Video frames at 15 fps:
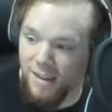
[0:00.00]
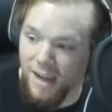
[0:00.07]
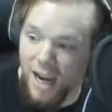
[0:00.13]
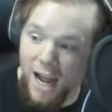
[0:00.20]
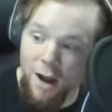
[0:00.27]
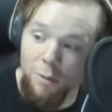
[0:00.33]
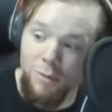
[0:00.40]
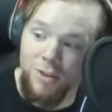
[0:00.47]

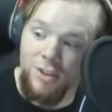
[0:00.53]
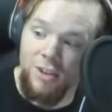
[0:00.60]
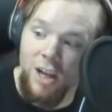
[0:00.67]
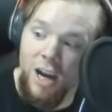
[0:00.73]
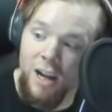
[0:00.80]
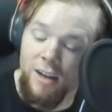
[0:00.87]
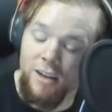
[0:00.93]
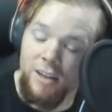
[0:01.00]
I almost
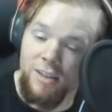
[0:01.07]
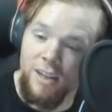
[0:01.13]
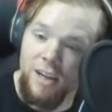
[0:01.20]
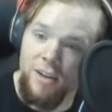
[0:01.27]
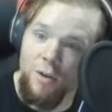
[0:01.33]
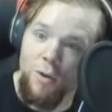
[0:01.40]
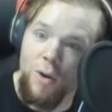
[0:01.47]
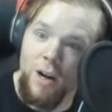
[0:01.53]
thought because I
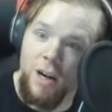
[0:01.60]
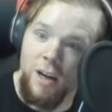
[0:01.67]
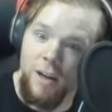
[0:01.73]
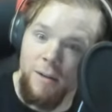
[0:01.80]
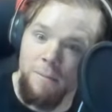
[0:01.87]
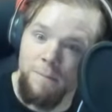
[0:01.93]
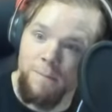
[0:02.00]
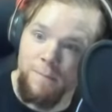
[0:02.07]
know uh
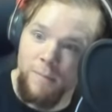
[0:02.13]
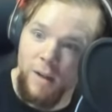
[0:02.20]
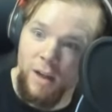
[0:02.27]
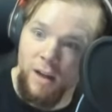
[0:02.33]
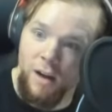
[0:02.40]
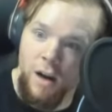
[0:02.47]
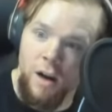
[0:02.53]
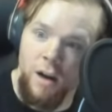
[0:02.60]

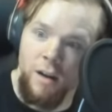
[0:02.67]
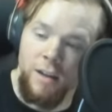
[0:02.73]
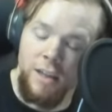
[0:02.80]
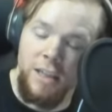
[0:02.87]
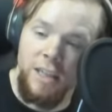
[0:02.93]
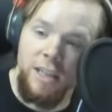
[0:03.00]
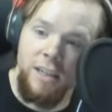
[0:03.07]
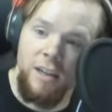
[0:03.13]
uh
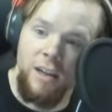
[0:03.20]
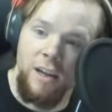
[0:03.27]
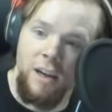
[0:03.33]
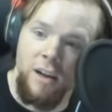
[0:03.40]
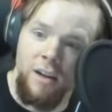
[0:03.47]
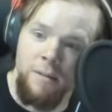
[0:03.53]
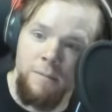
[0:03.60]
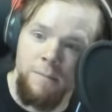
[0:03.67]
he
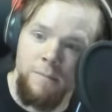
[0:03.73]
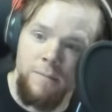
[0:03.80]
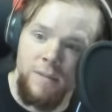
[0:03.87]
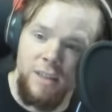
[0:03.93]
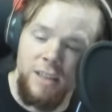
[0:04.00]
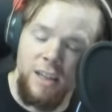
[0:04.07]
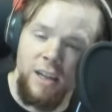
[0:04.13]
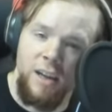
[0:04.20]
uh
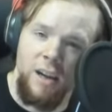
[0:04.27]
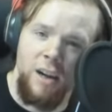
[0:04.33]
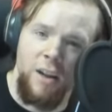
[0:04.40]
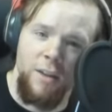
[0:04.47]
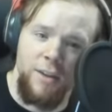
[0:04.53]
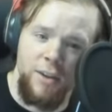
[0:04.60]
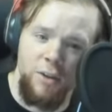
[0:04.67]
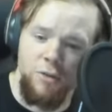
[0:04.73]
did uh
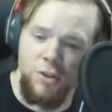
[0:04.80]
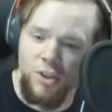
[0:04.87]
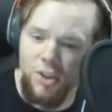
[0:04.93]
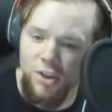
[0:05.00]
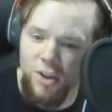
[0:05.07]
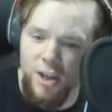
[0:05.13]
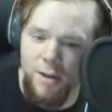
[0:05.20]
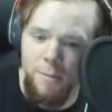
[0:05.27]
Dear
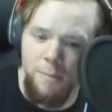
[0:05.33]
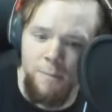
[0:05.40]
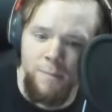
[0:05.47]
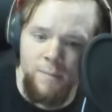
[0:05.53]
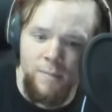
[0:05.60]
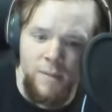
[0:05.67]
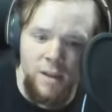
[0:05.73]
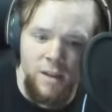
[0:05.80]
Slim.
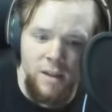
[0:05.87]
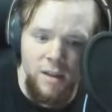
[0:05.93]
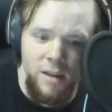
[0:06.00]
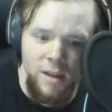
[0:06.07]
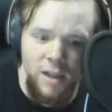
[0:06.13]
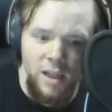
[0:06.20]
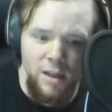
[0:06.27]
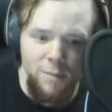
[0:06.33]

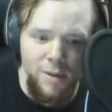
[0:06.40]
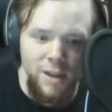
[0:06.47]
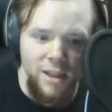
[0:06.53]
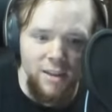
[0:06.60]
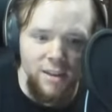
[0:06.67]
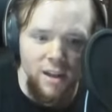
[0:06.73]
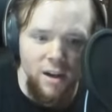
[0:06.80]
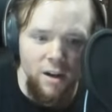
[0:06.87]
Let me get
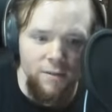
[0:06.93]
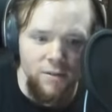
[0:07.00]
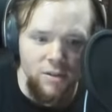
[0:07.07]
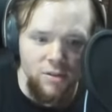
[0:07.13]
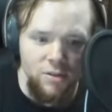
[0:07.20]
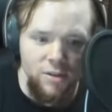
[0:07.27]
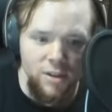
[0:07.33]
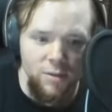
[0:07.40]
that off the
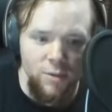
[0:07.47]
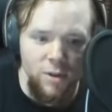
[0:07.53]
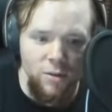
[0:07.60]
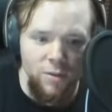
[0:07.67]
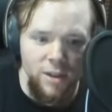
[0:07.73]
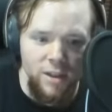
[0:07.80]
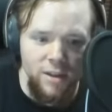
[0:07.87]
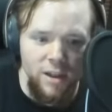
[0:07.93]
screen. You don't
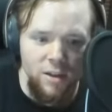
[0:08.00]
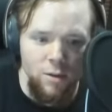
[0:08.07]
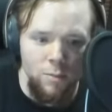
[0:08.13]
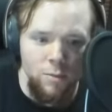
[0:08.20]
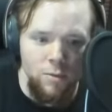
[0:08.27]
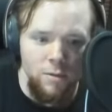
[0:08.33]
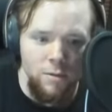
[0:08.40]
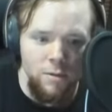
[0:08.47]
need that no more.